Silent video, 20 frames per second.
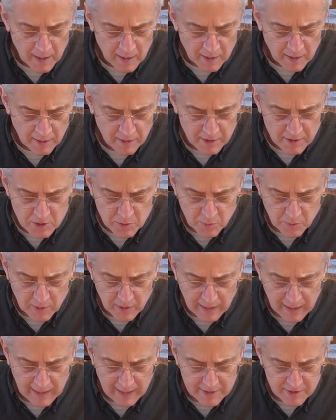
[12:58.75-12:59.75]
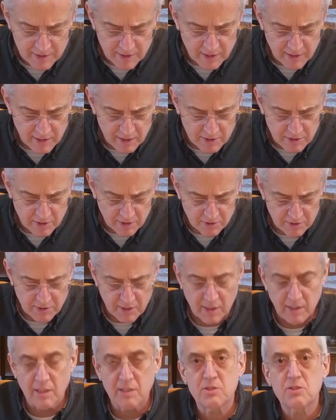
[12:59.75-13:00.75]
This one has an additional
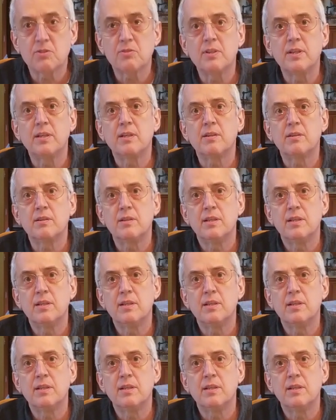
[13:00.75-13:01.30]
signature here.